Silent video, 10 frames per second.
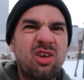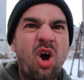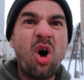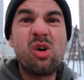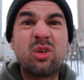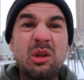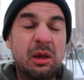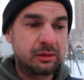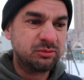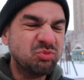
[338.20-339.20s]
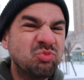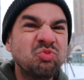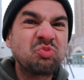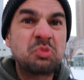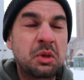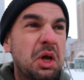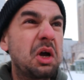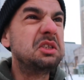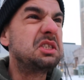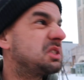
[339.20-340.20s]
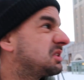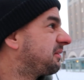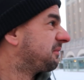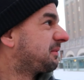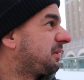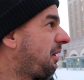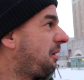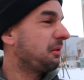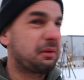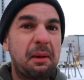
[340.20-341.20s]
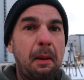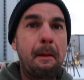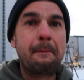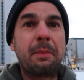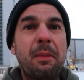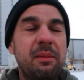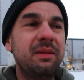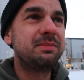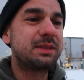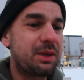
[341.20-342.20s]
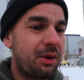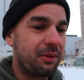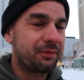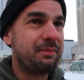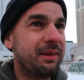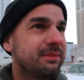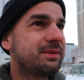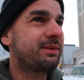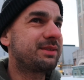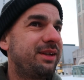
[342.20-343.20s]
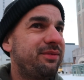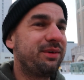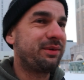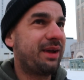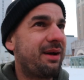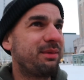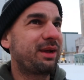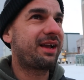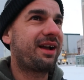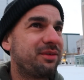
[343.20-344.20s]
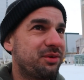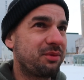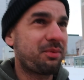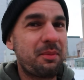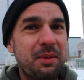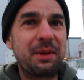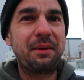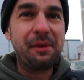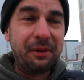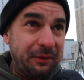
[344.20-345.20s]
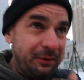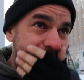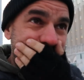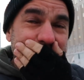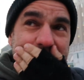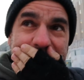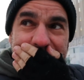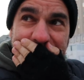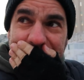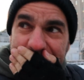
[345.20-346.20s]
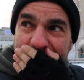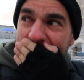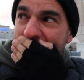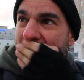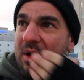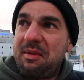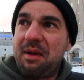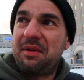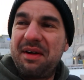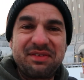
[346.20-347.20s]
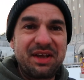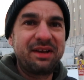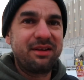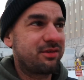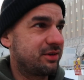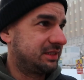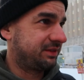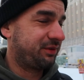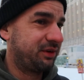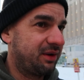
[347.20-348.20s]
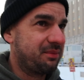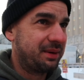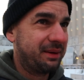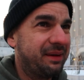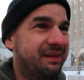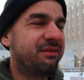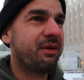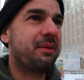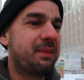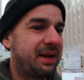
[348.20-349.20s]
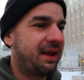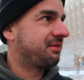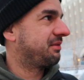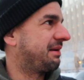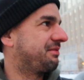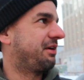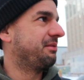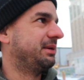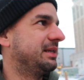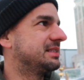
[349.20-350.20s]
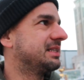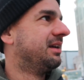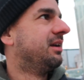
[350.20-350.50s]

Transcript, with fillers: cold, like my nose is cold, my lips are cold, my lips actually feel numb, like I can't talk properly. Oh, maybe we'll have to head inside for a little bit. We've only been out for about five minutes.